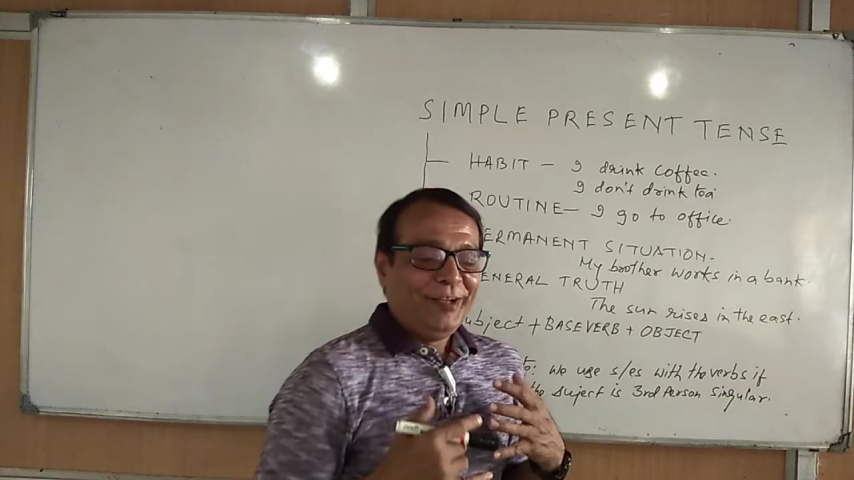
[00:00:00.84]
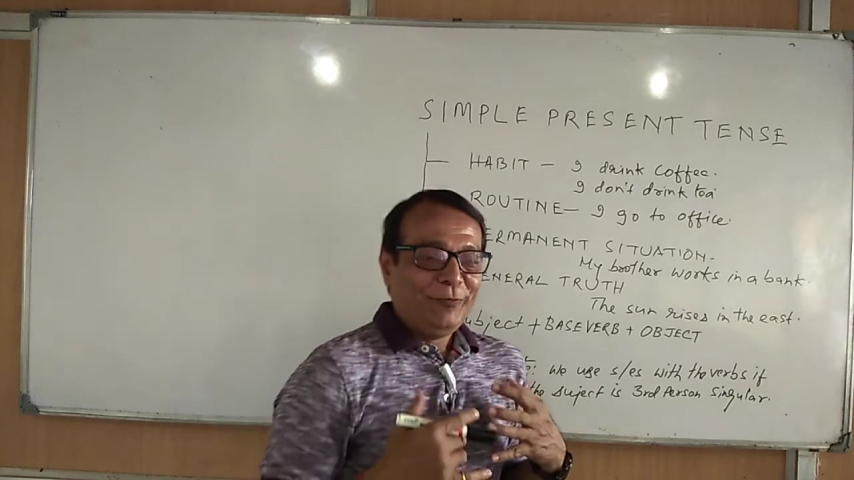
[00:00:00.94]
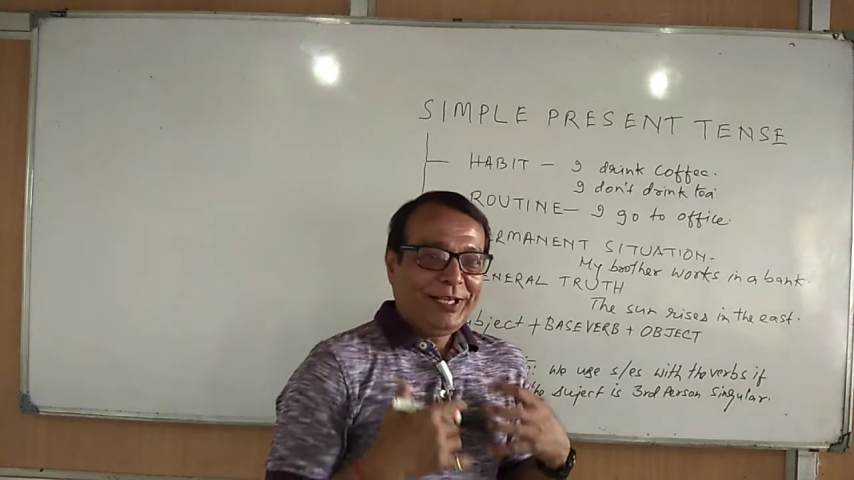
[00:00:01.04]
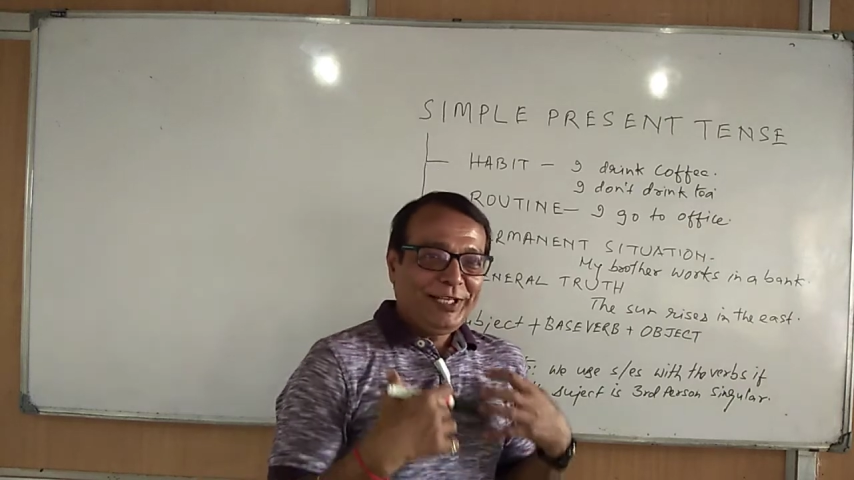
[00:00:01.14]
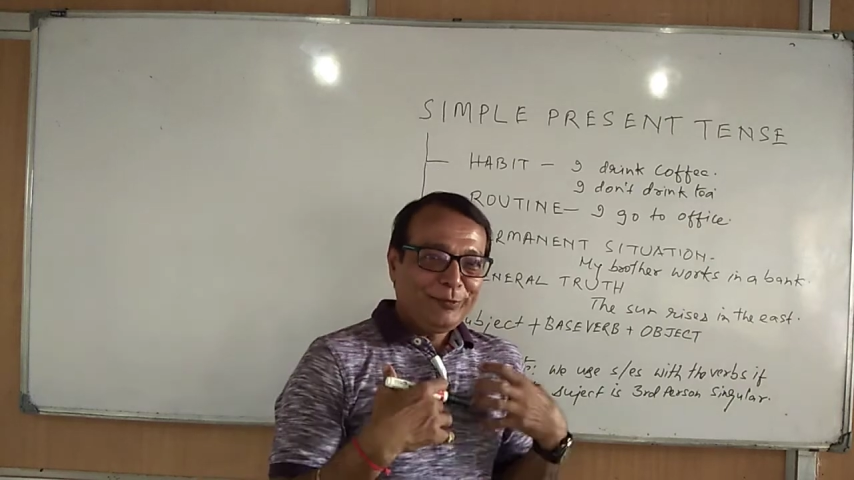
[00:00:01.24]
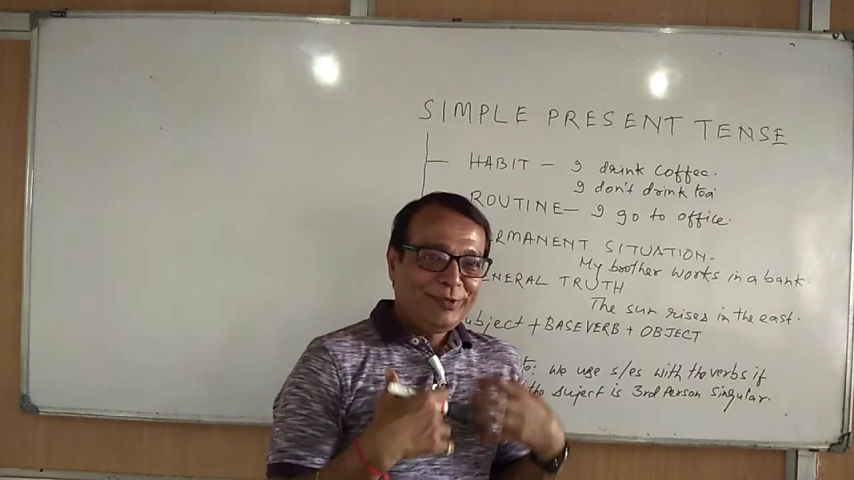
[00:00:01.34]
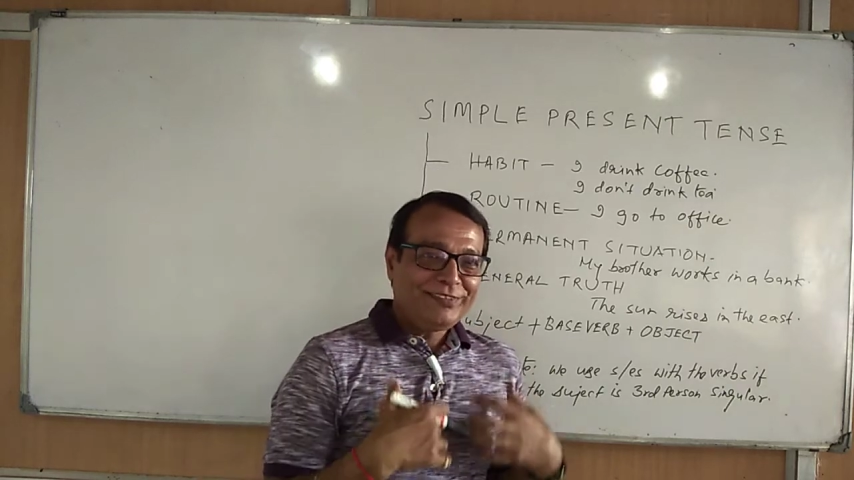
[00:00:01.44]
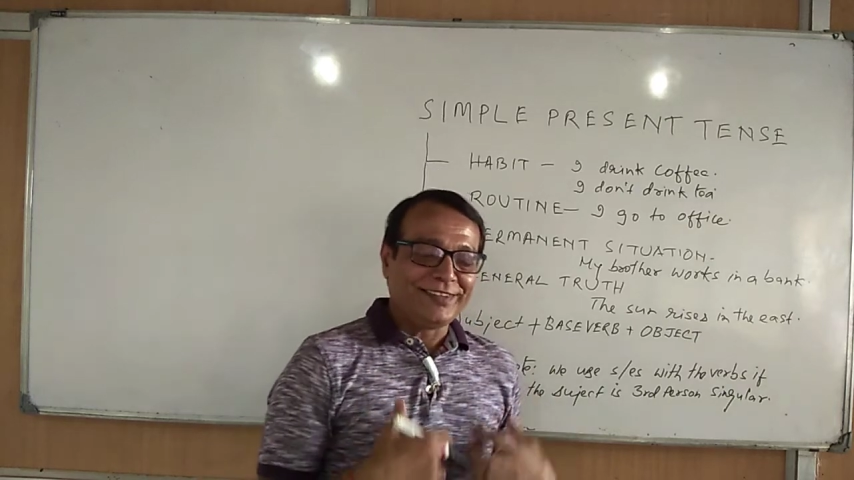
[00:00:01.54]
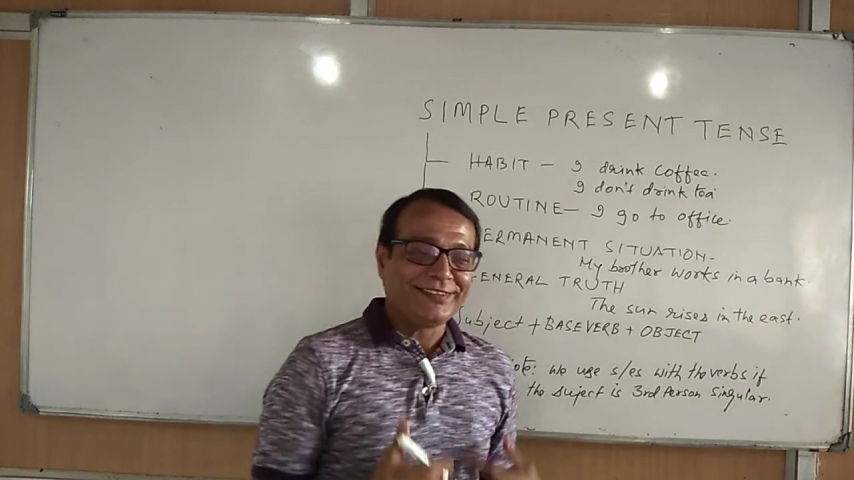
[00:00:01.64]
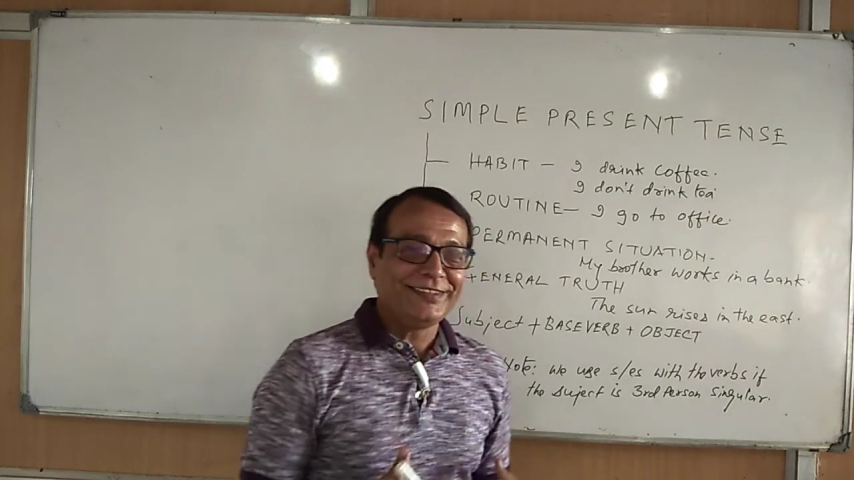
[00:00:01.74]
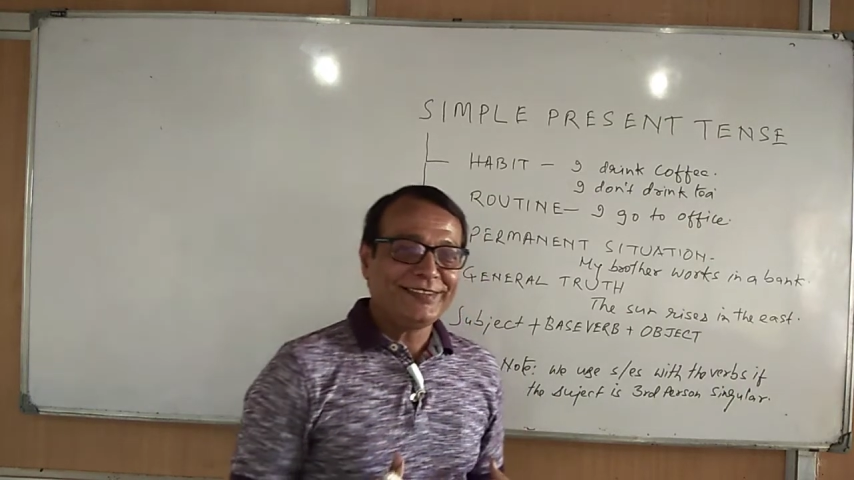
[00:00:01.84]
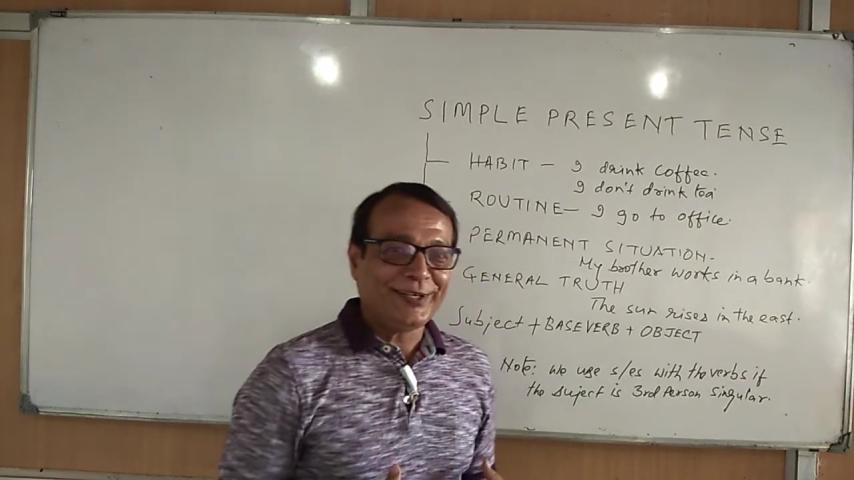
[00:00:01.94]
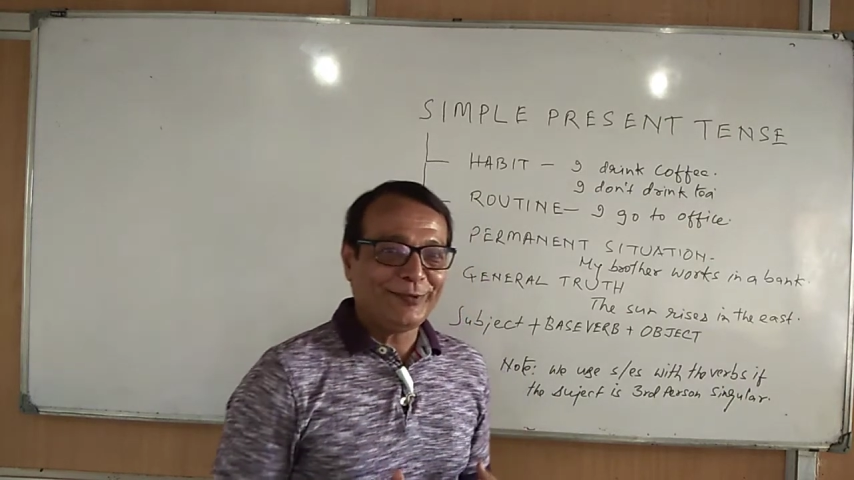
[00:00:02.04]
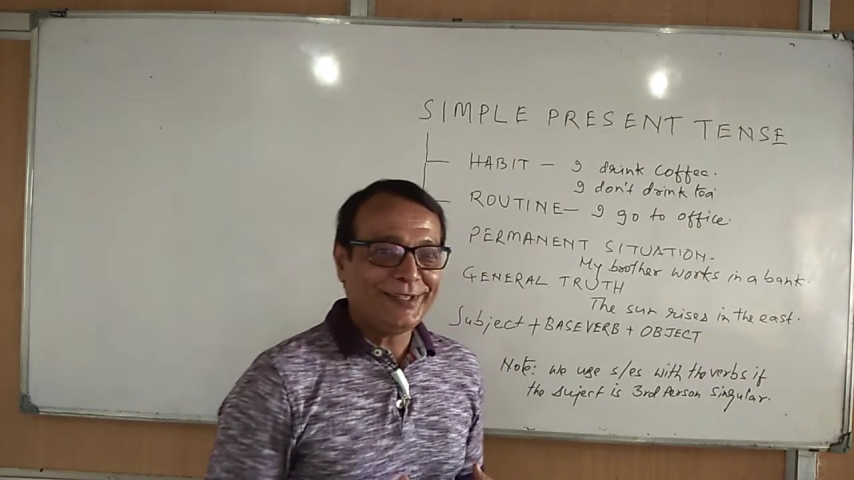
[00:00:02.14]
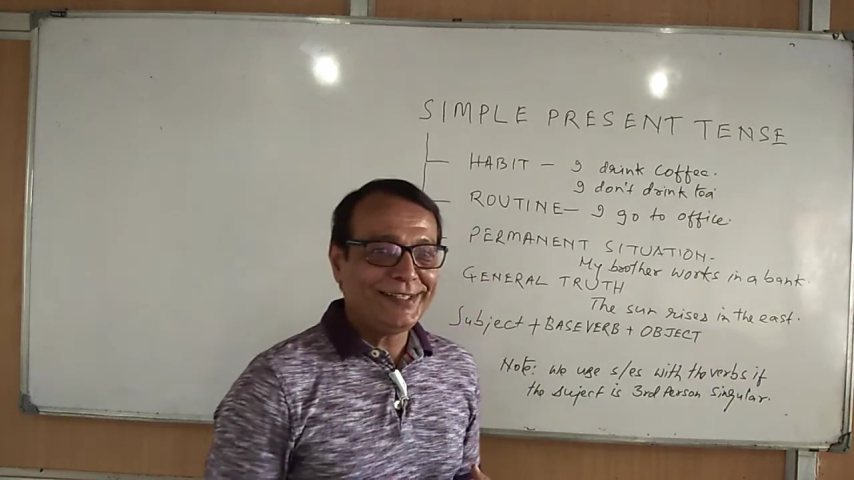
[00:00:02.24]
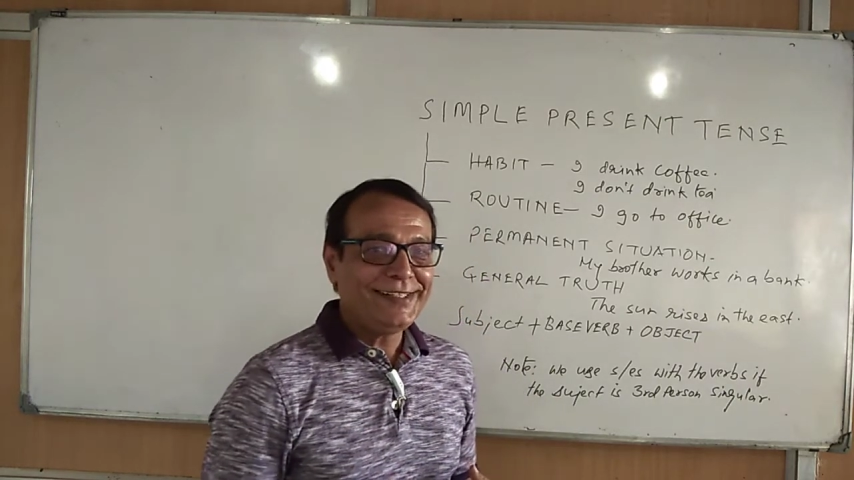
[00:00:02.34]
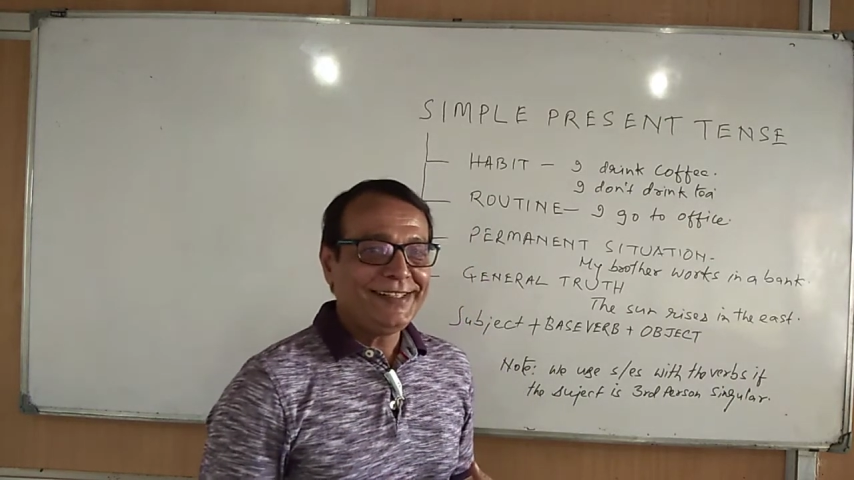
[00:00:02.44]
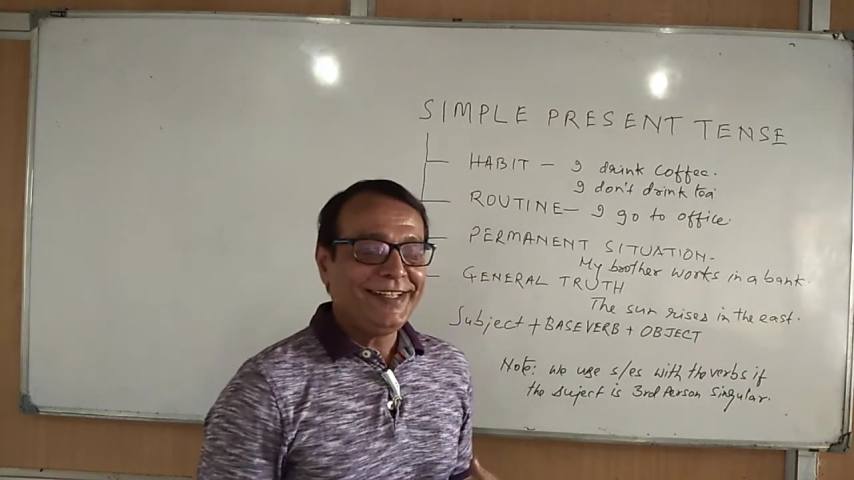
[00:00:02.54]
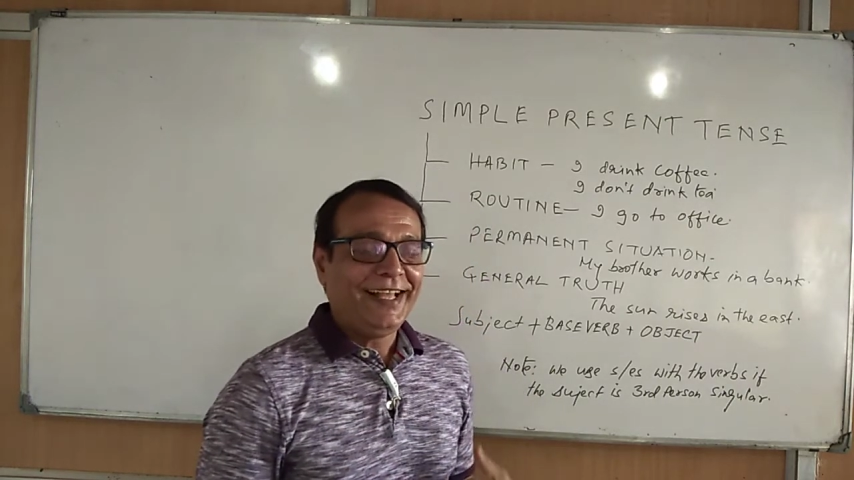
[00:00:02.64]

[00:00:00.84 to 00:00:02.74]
My name is Satish Rawal.